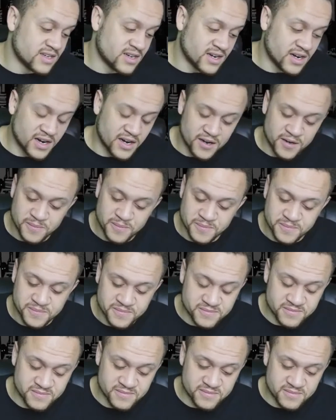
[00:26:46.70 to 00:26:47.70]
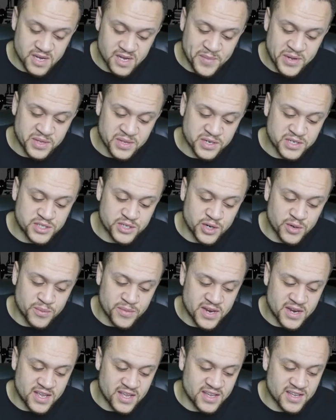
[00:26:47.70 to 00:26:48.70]
I mean, there's so
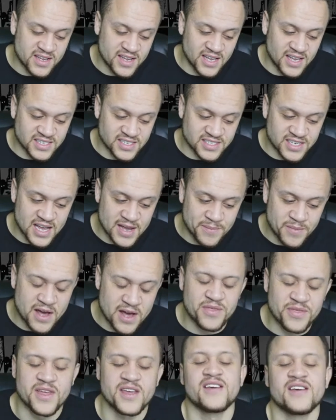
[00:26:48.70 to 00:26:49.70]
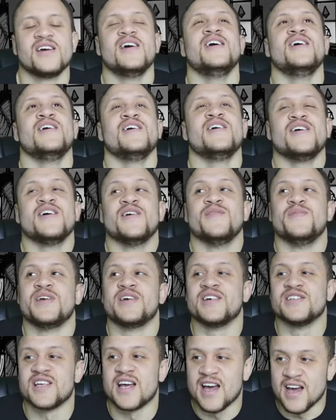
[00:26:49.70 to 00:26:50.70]
many examples. I think
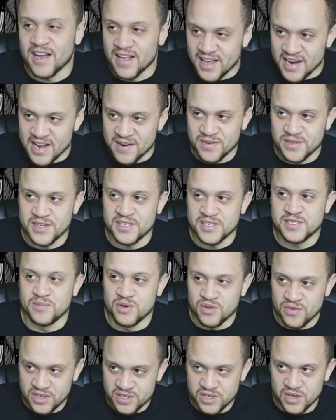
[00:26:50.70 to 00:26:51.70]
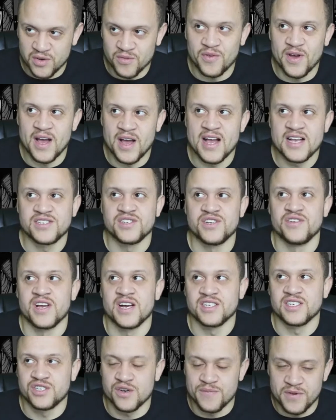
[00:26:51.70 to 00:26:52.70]
because, again, everything's moving so fast and you
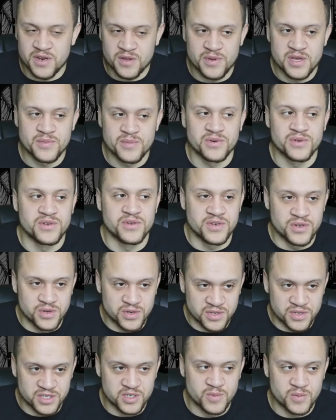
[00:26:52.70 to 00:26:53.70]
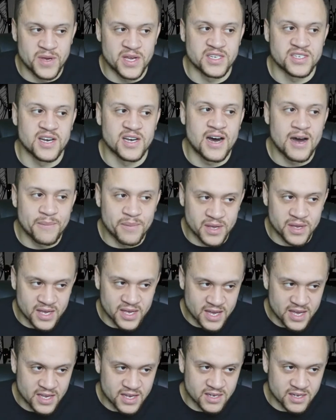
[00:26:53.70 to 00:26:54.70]
got so many people new to the space hopping
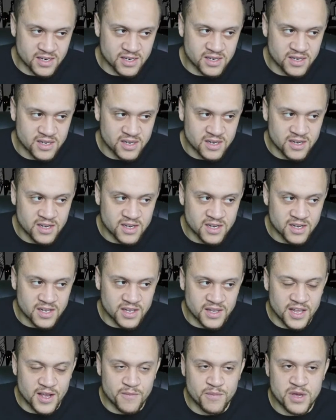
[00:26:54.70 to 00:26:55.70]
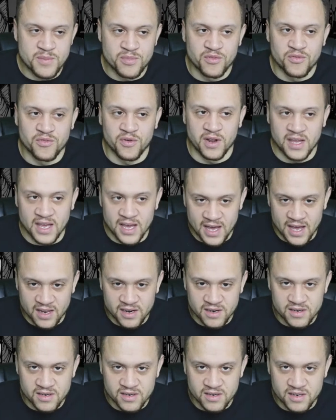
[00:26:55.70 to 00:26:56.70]
in that people
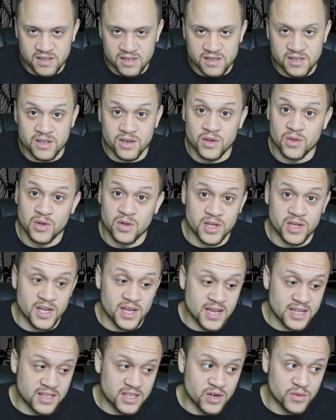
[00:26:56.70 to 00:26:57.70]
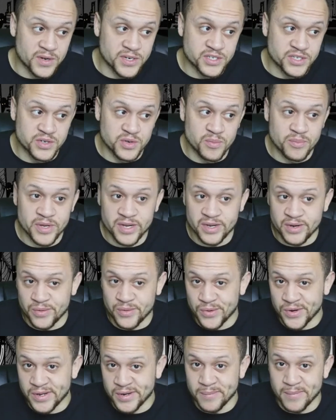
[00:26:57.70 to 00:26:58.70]
forget, looking at the original
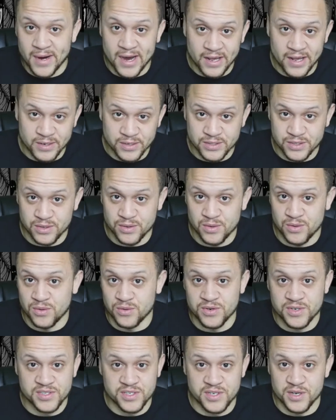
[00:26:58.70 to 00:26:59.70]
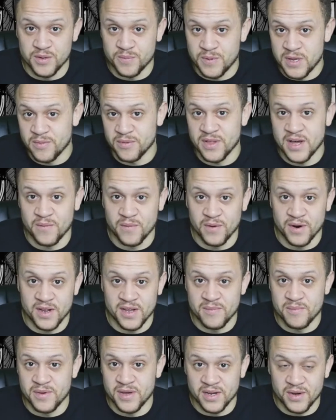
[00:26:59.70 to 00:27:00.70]
Bitcoin miners or holders, the people that were
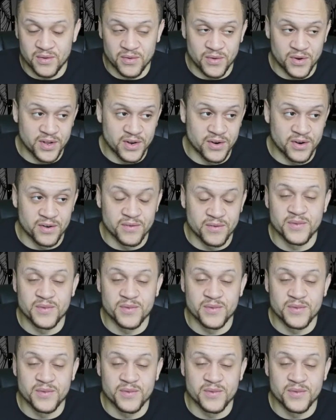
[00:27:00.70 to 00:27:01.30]
in Bitcoin, or